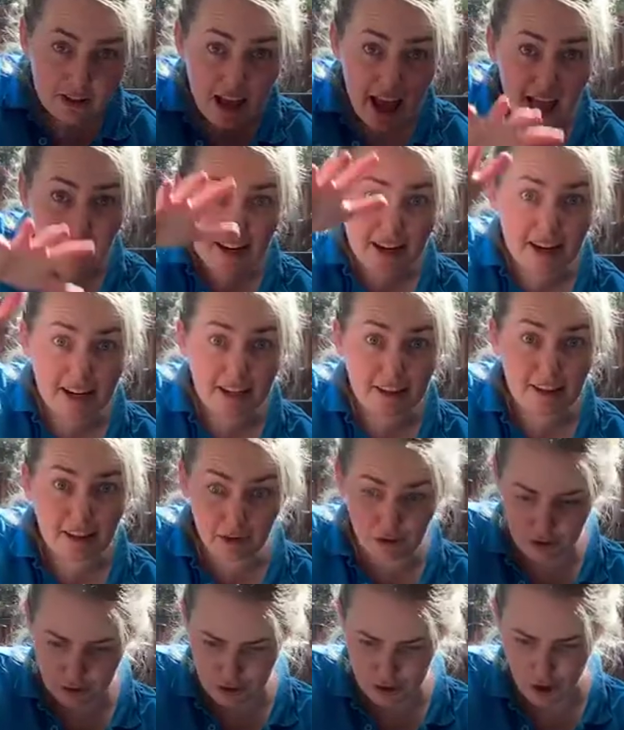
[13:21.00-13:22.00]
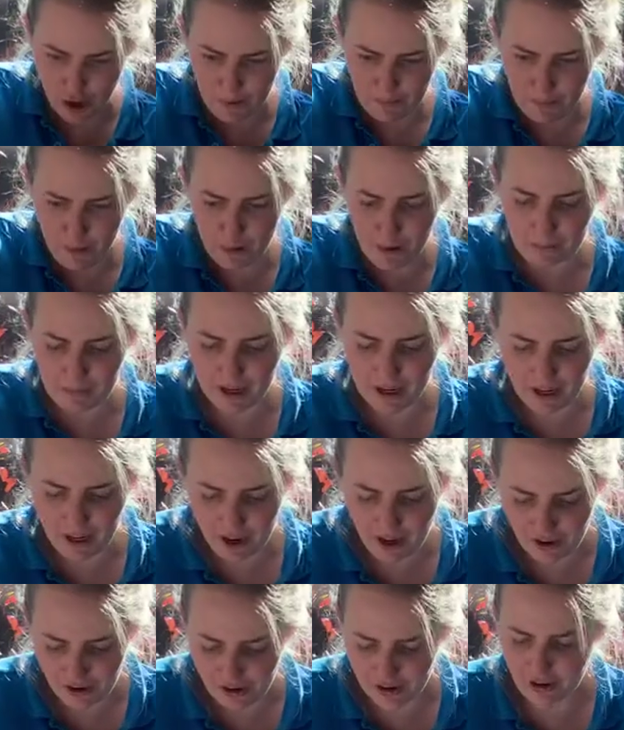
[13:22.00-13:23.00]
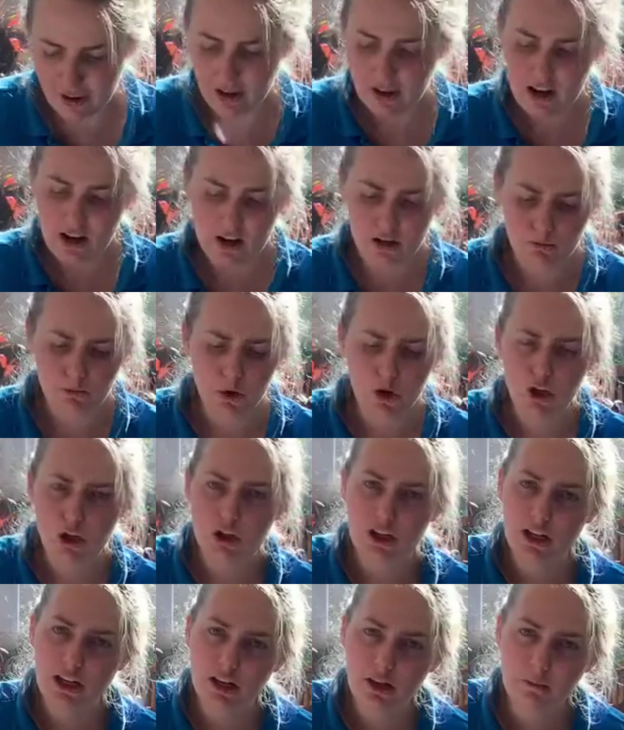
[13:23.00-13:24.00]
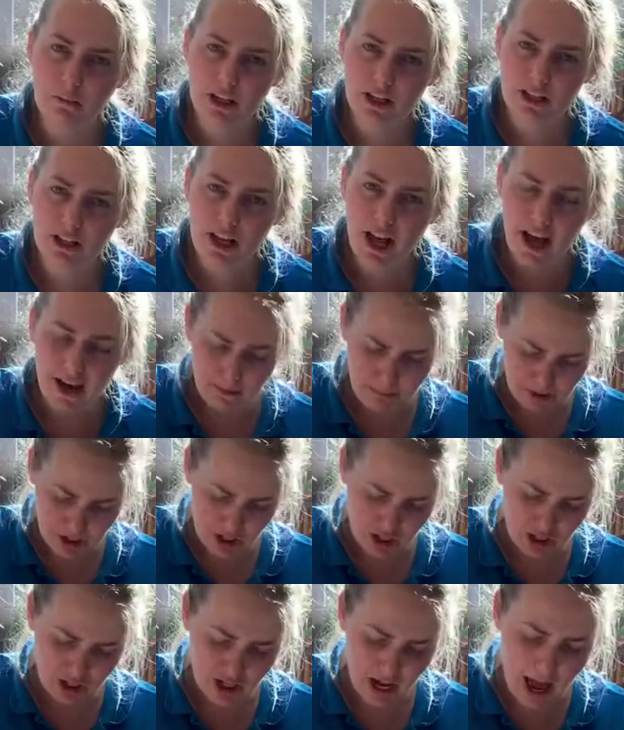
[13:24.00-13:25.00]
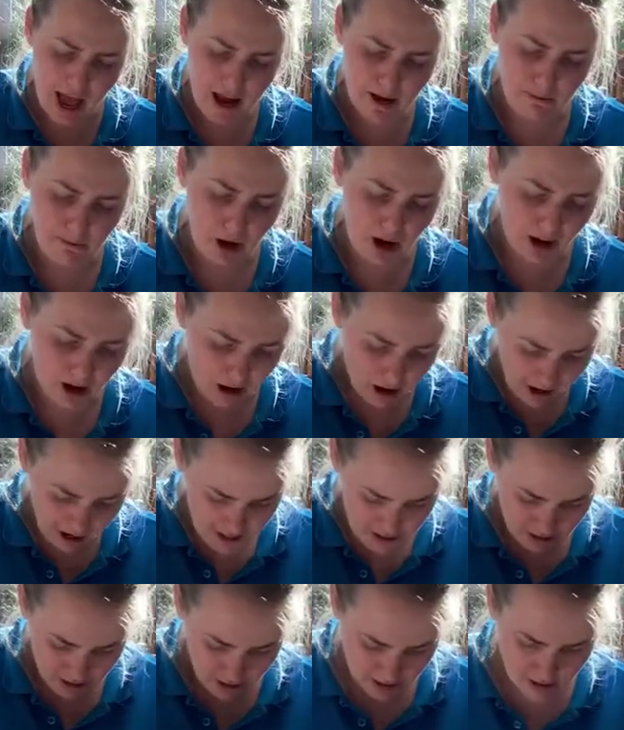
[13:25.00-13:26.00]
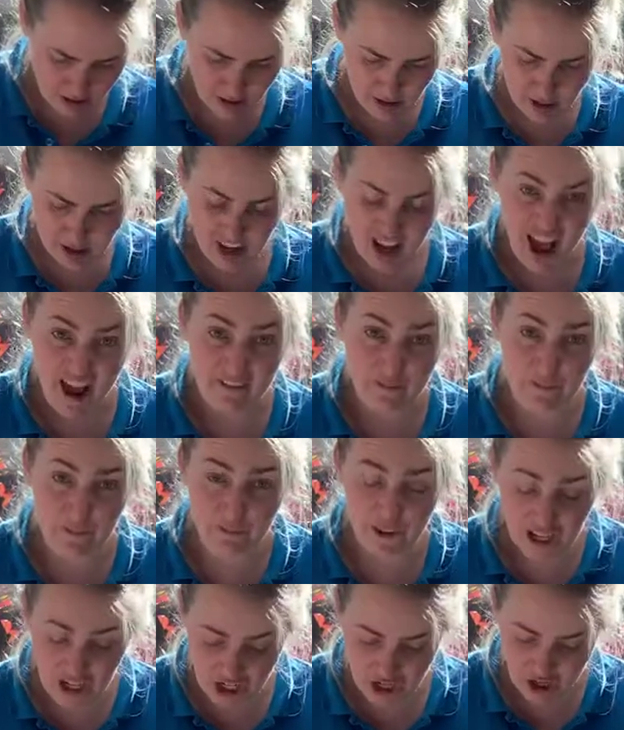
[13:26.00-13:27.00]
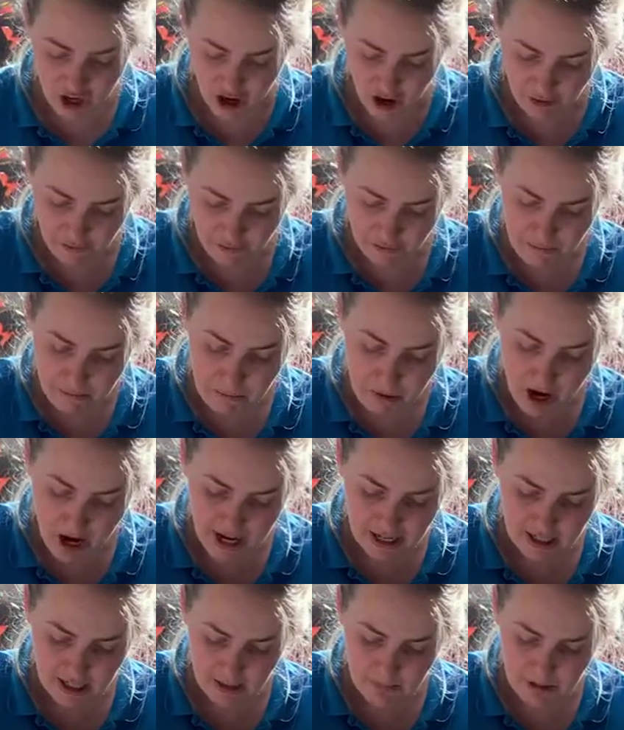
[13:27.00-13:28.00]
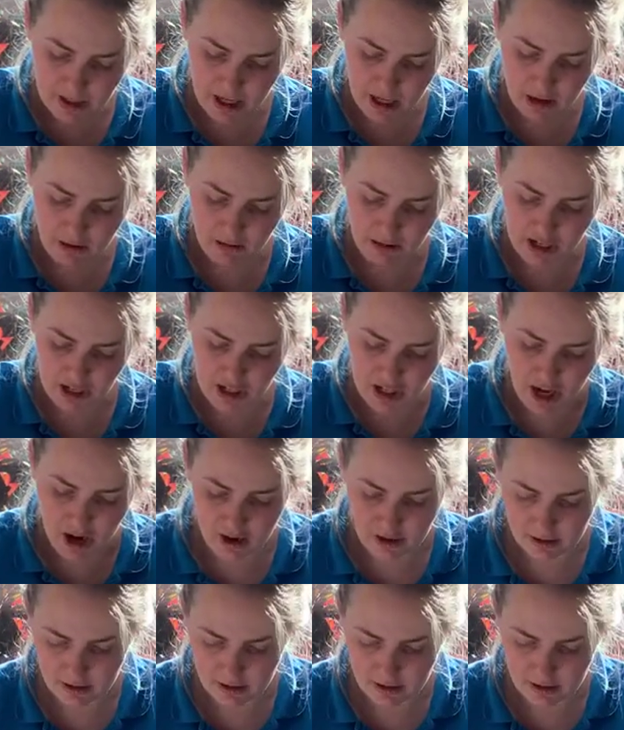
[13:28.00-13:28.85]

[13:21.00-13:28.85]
and anything on top or below. I'm going to use a little bit of tape just to add my eyes on and finish off my deep sea creature.